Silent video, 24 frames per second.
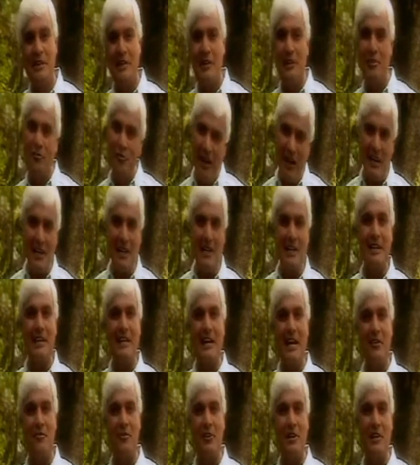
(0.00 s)
He finally
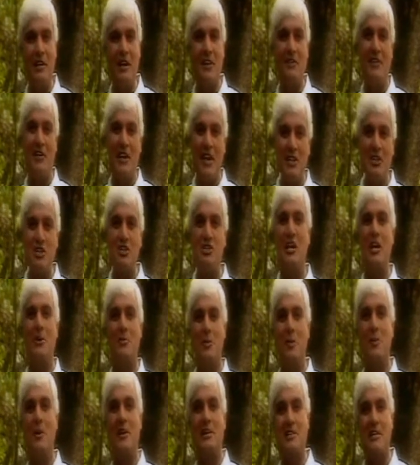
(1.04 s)
gave in, and the next day
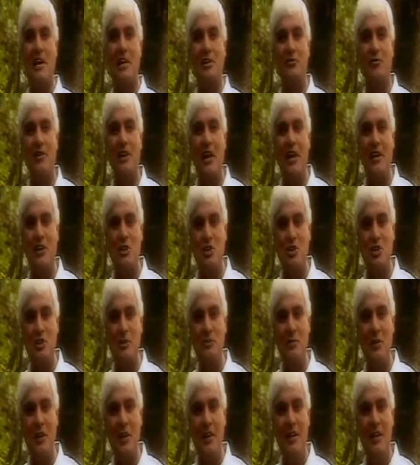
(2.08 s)
we went out for lunch.